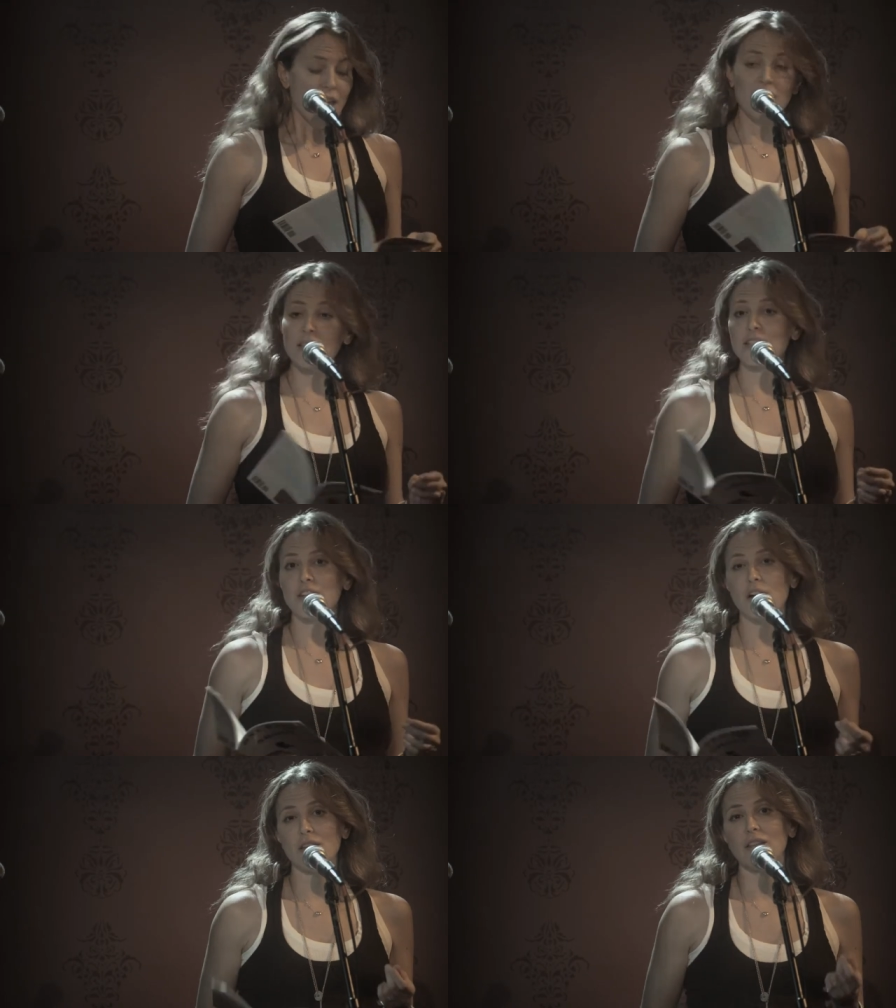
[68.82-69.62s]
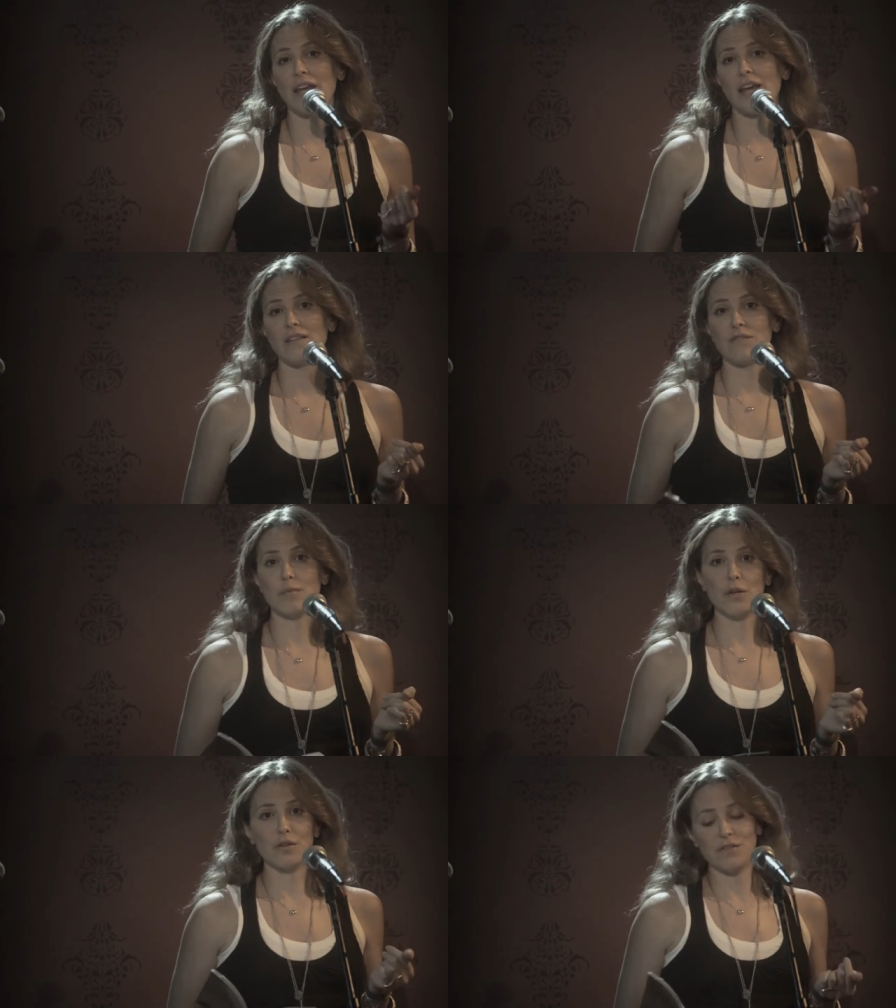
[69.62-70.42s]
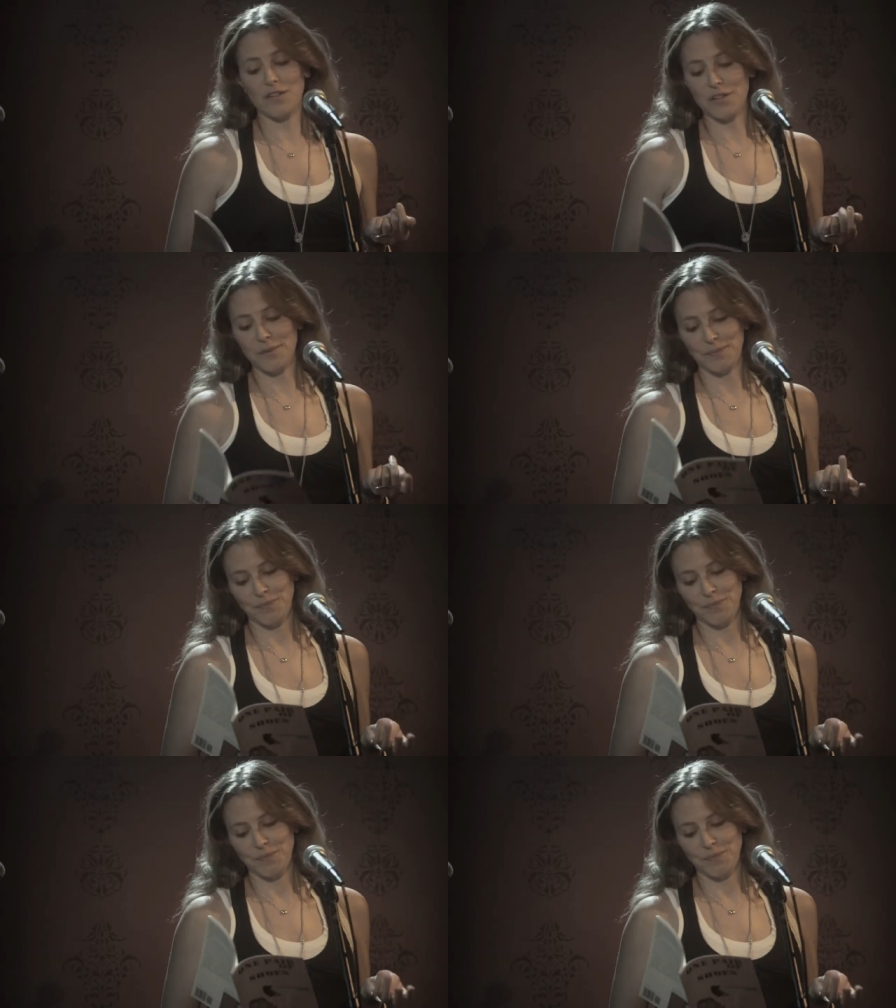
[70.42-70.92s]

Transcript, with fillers: And this is called The Land of the Beautiful.